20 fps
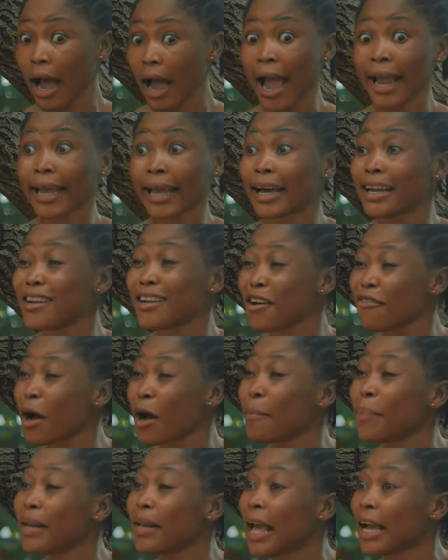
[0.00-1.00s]
I can
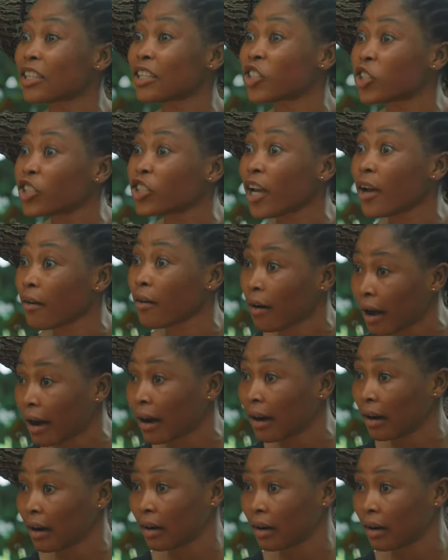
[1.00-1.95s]
never be like Chidera.